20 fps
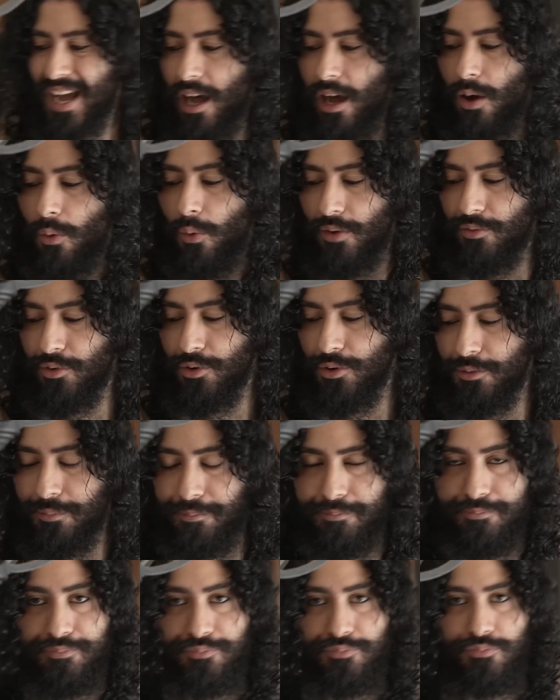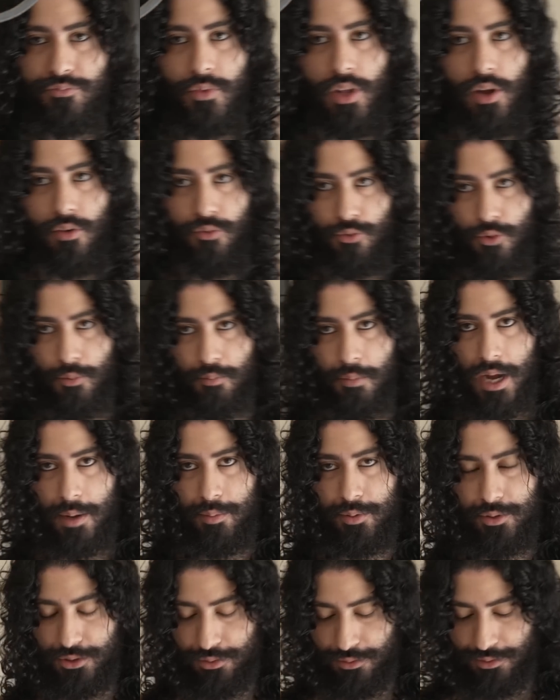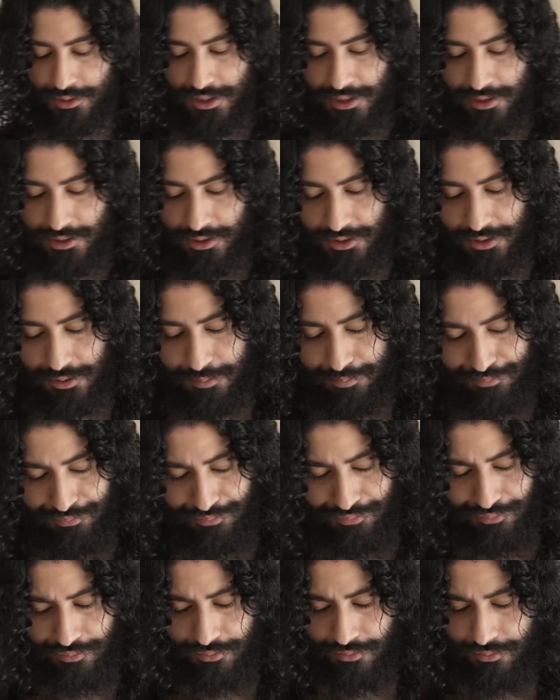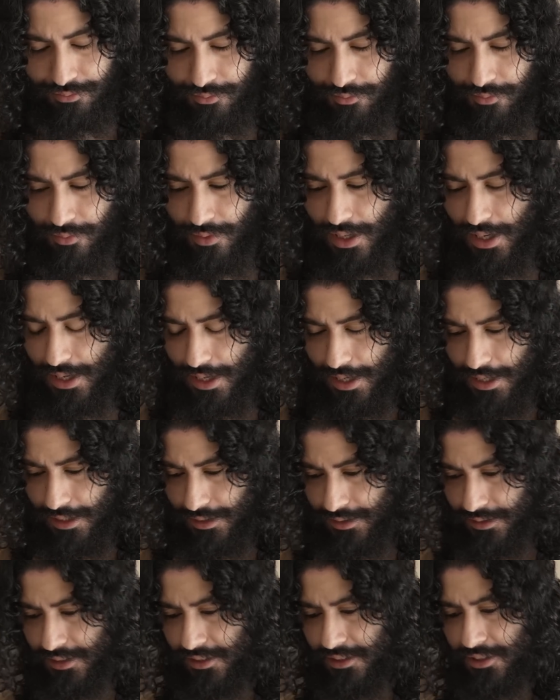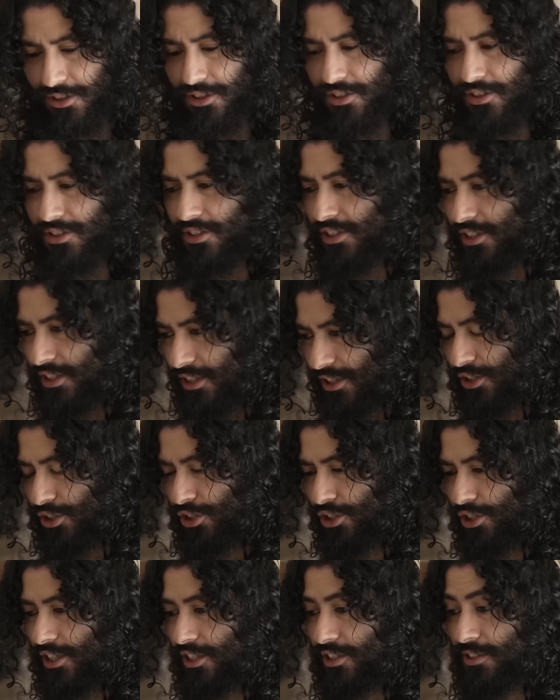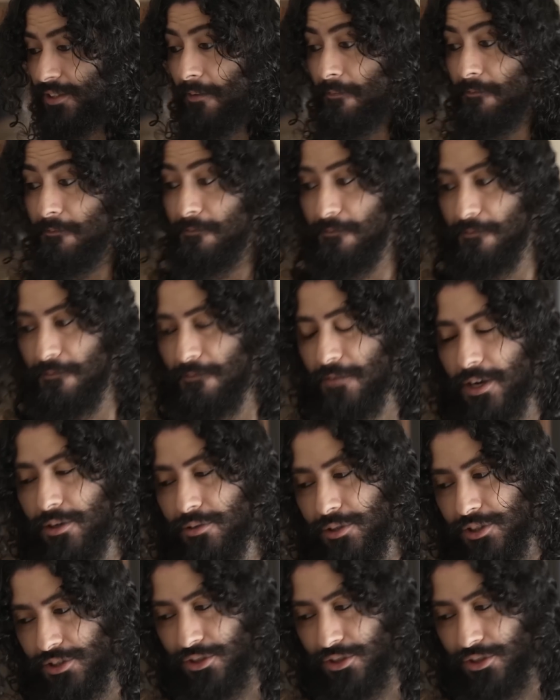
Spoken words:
However, for my personal taste, this dish is very